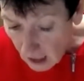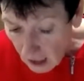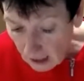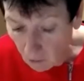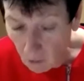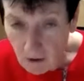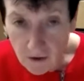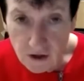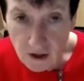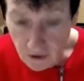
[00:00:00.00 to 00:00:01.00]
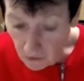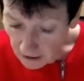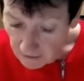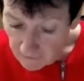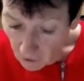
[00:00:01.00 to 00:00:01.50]
We're also
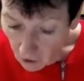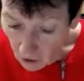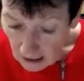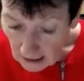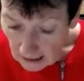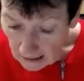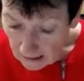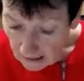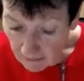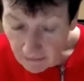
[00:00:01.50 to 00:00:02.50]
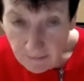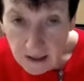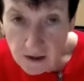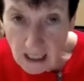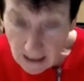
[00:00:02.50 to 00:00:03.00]
calling for
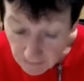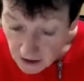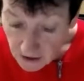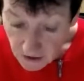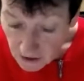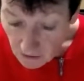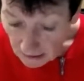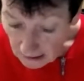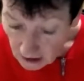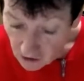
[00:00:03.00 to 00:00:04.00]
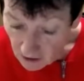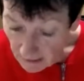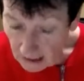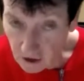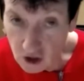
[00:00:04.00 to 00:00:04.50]
governments and businesses to unleash their
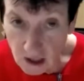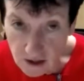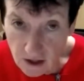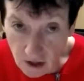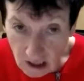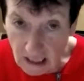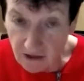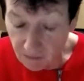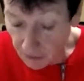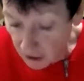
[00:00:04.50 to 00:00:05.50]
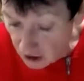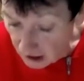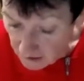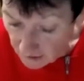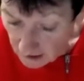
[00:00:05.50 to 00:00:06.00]
balance sheets and the kind of
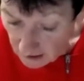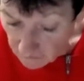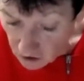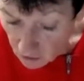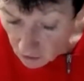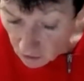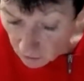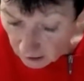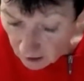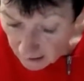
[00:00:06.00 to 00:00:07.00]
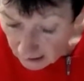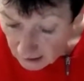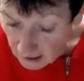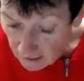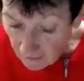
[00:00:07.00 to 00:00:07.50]
projects that Nev's talking about.
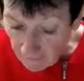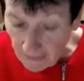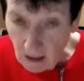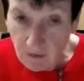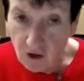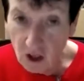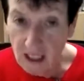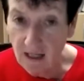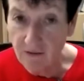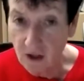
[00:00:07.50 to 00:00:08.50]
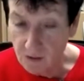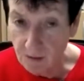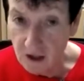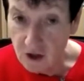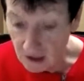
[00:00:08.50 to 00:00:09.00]
And we've got to have those
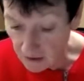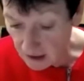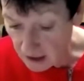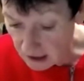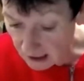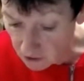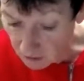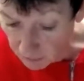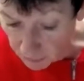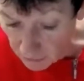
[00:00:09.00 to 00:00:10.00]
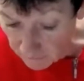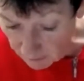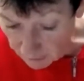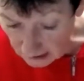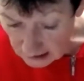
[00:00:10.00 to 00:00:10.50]
projects that start to improve our
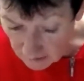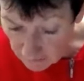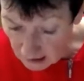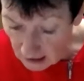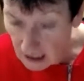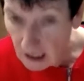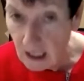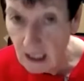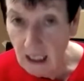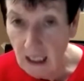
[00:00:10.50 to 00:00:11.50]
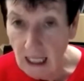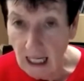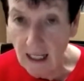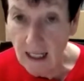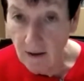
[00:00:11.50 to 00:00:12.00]
productivity
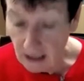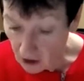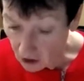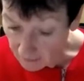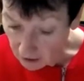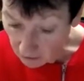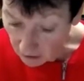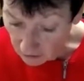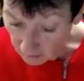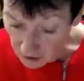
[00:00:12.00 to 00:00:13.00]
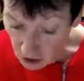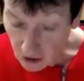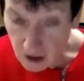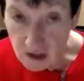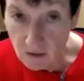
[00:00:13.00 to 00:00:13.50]
and our economic growth
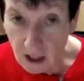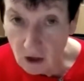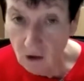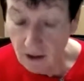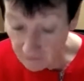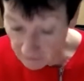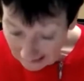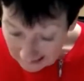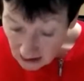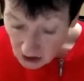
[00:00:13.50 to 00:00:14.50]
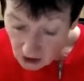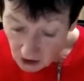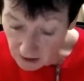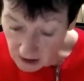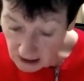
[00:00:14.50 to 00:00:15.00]
opportunity. So we're calling for a
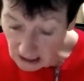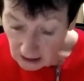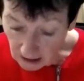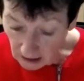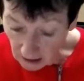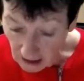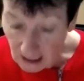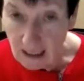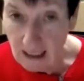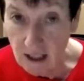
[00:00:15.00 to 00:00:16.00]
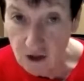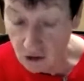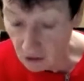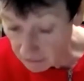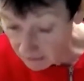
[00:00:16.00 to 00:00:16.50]
continuous 10-year
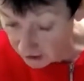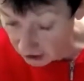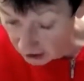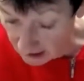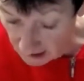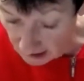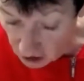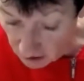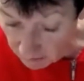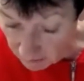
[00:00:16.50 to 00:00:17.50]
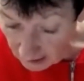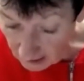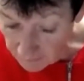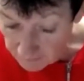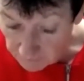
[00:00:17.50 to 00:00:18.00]
national revitalisation
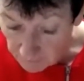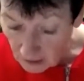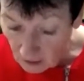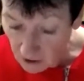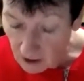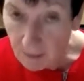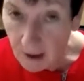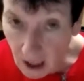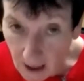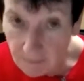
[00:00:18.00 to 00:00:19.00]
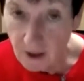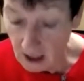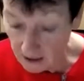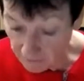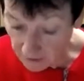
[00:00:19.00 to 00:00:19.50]
plan with a
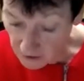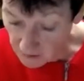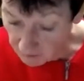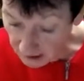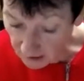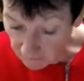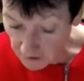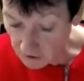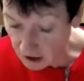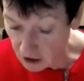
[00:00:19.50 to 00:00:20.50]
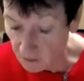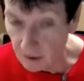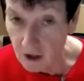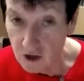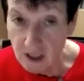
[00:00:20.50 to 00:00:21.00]
pipeline of those big infrastructure
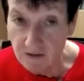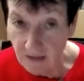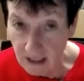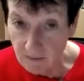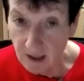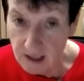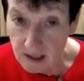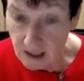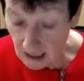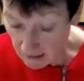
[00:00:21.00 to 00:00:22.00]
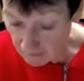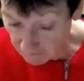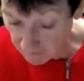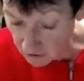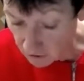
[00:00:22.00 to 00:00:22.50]
projects funded by state,
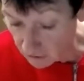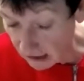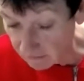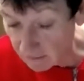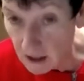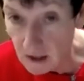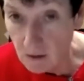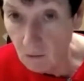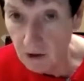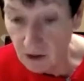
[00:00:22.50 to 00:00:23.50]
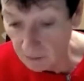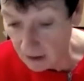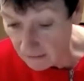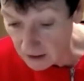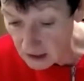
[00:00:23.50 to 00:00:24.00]
federal governments with the
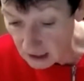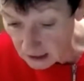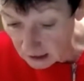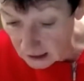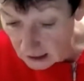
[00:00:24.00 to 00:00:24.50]
private sector.